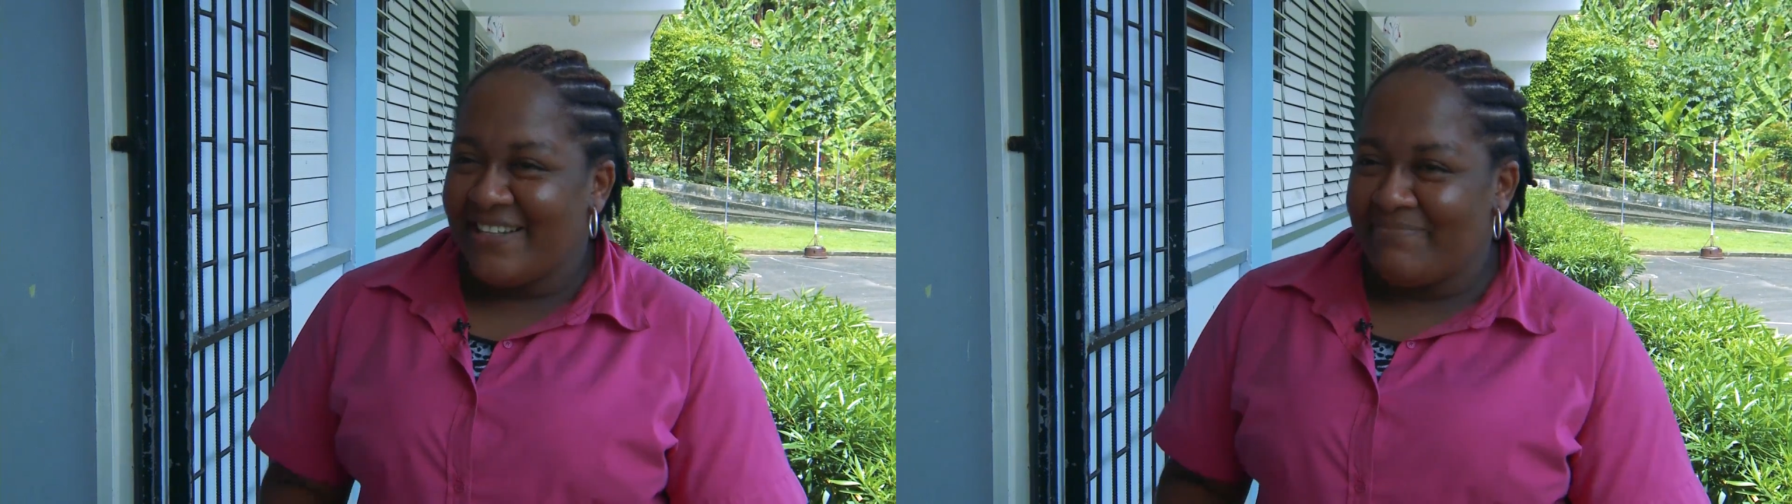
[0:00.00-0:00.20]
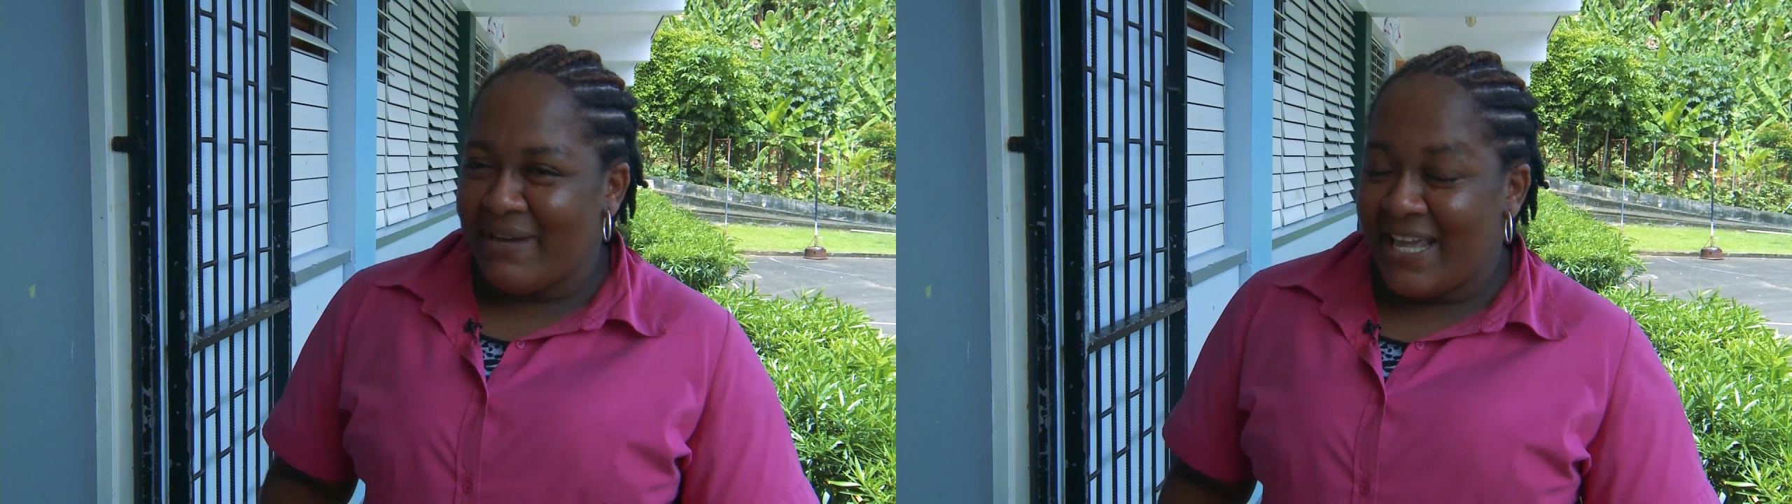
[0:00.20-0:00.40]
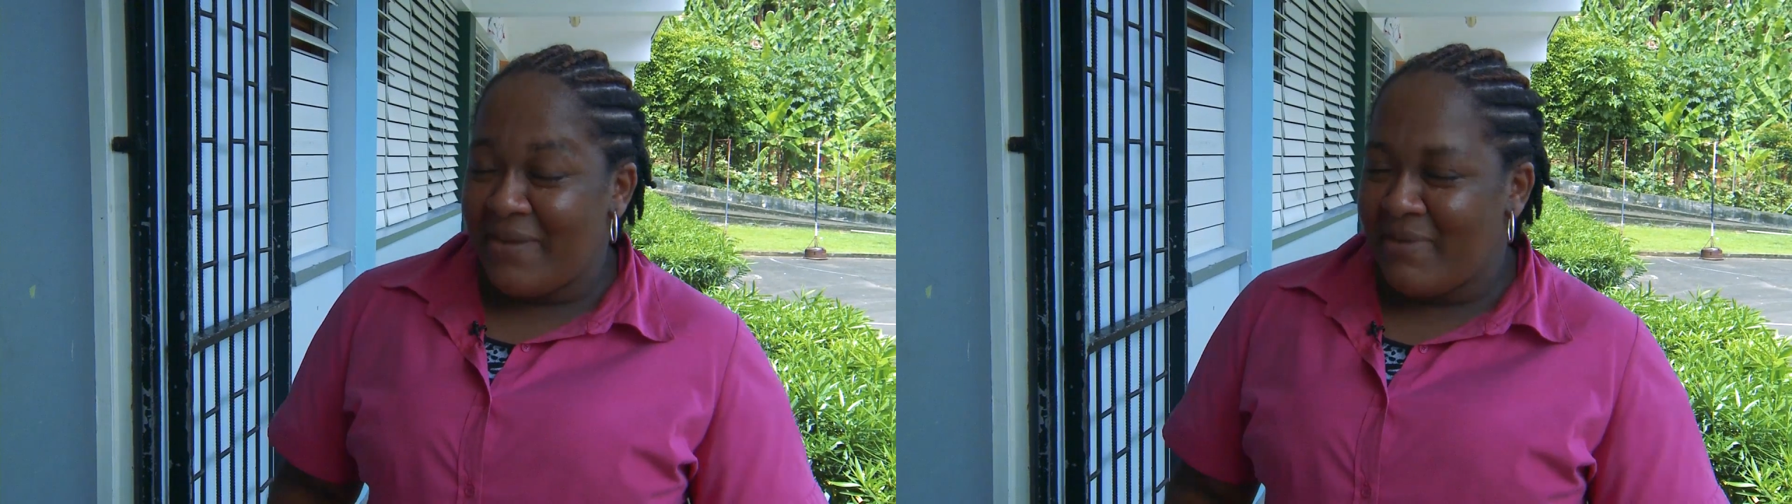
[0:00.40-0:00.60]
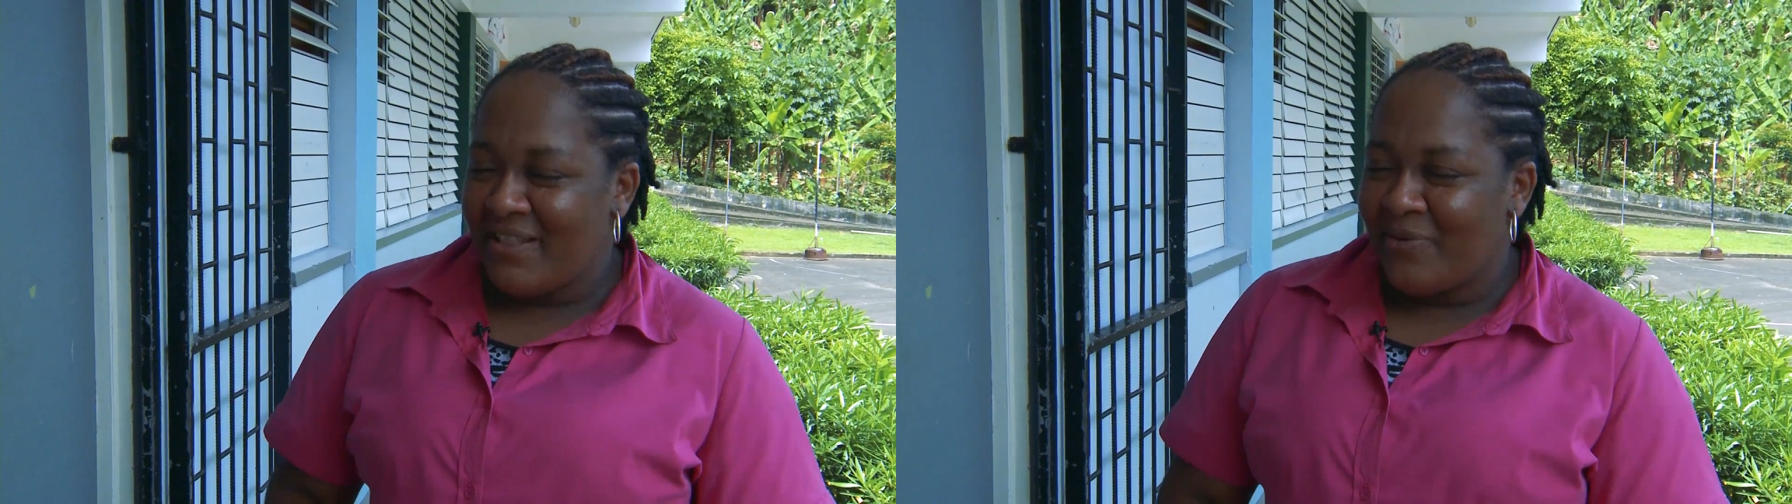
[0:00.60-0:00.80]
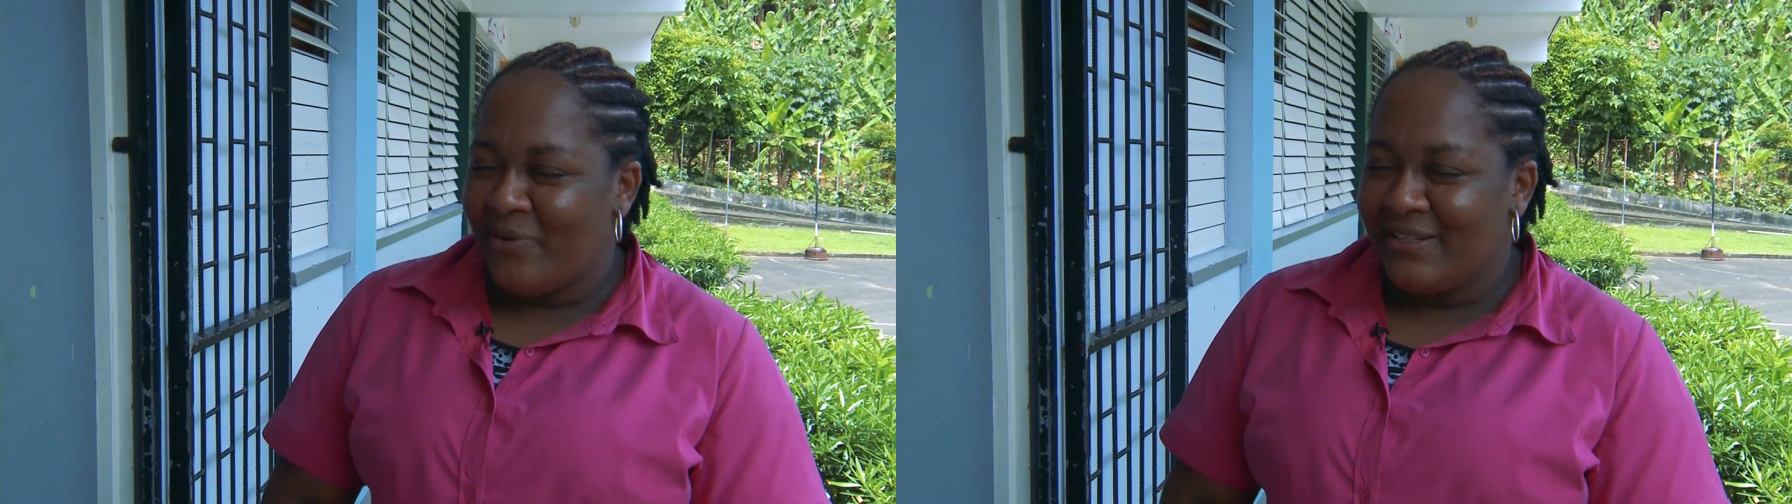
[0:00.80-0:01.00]
my
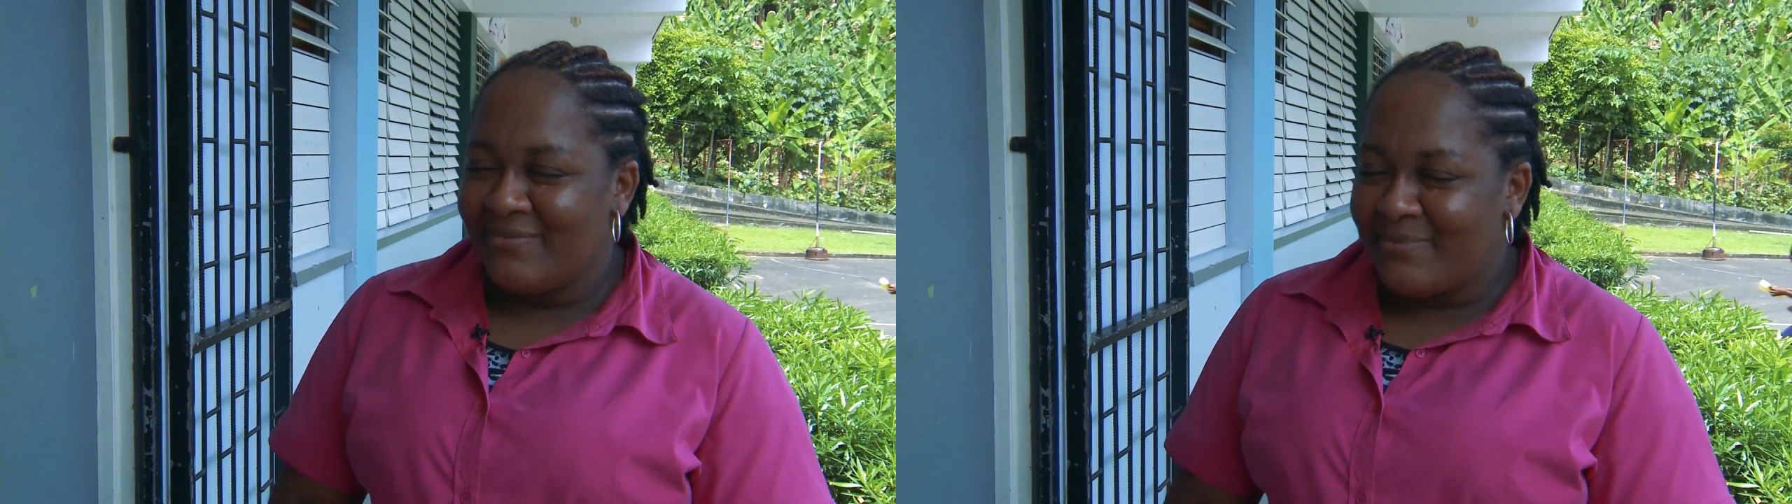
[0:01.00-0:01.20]
email one